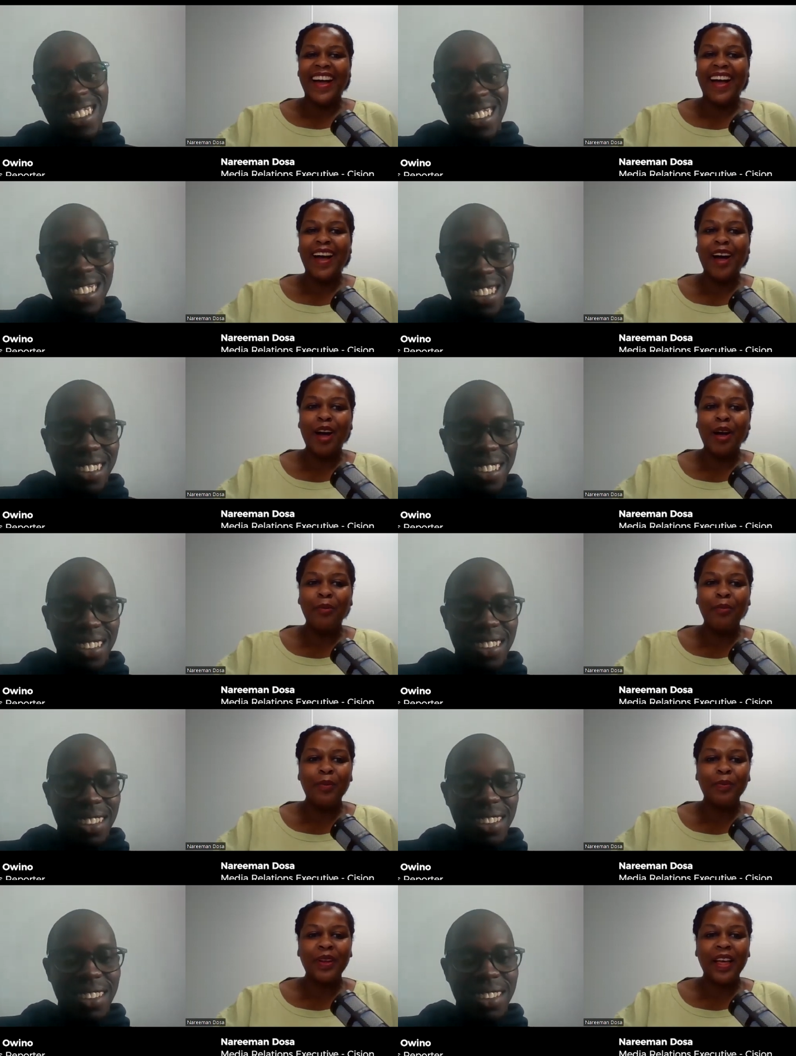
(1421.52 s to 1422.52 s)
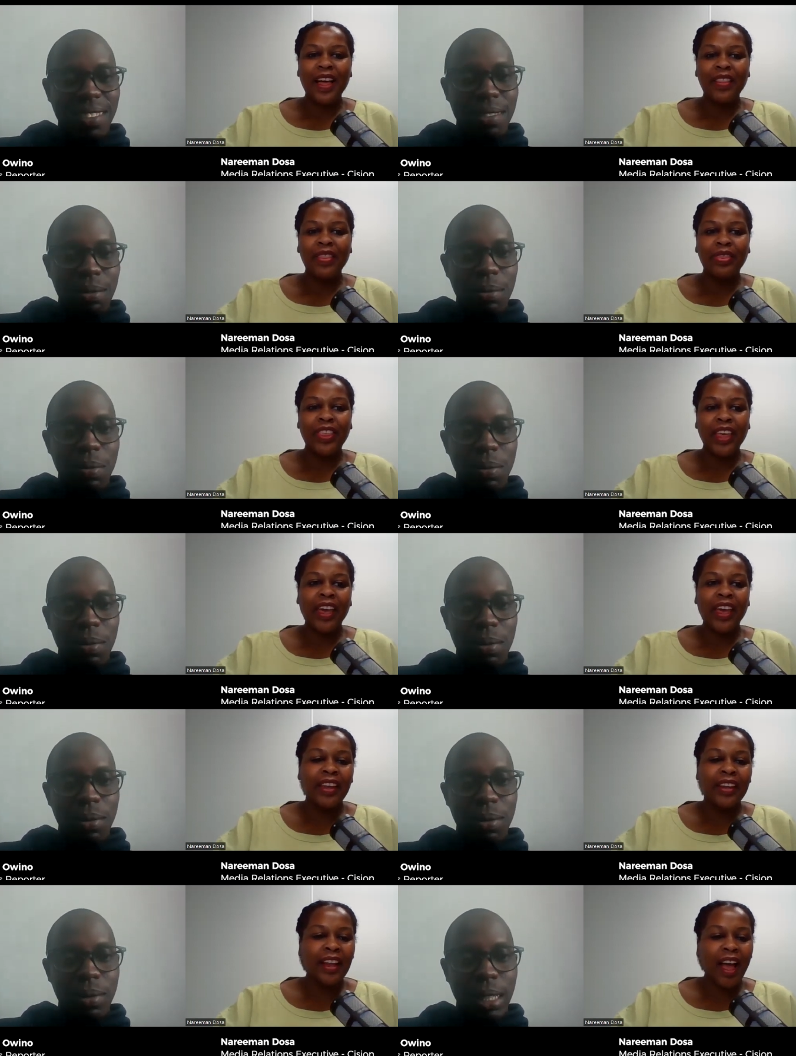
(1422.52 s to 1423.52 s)
Speaker 1: Um, and
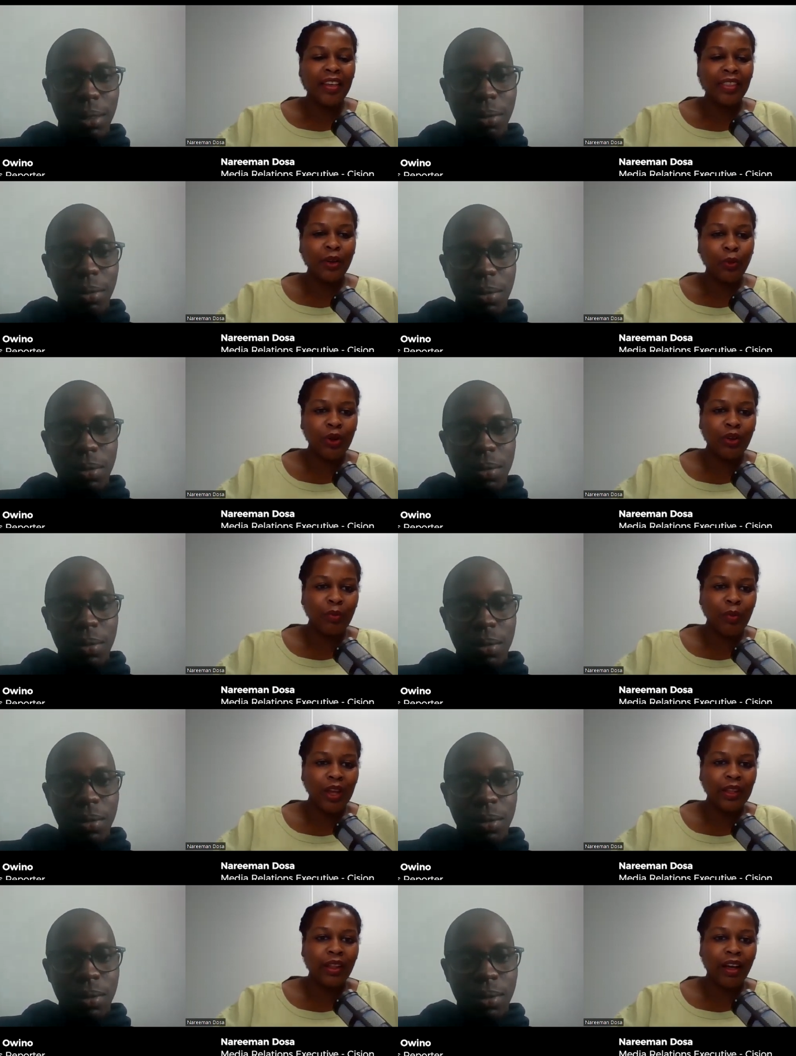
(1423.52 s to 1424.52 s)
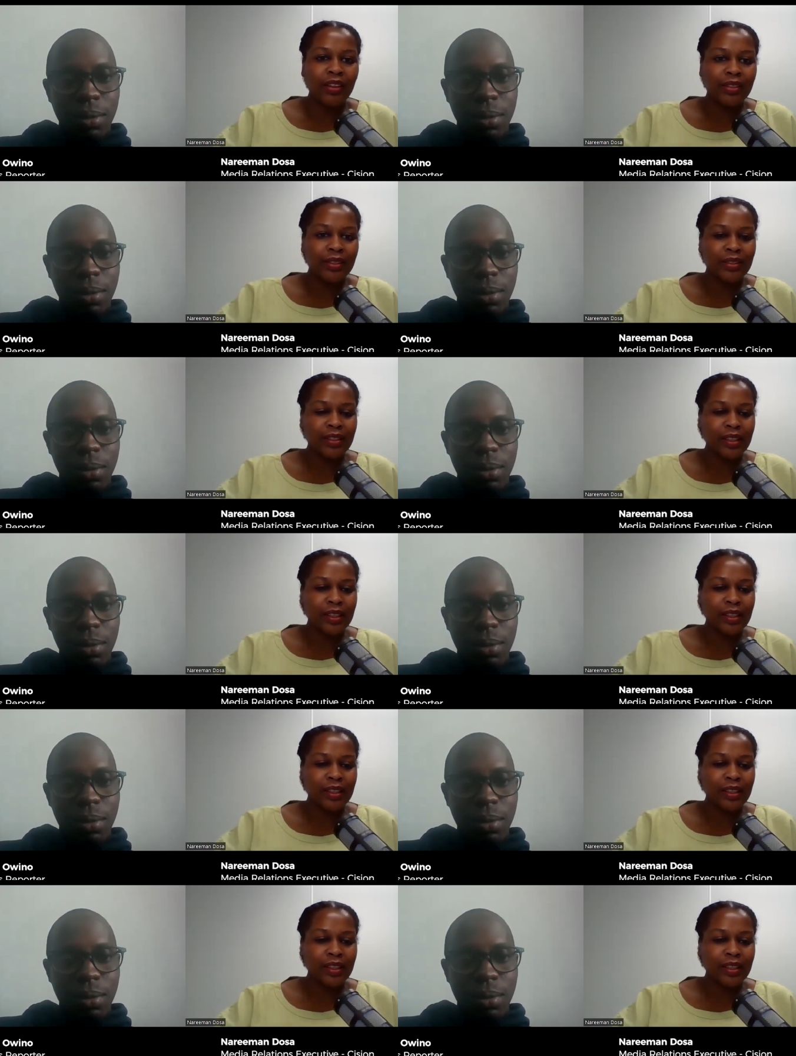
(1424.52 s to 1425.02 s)
then I think one of my last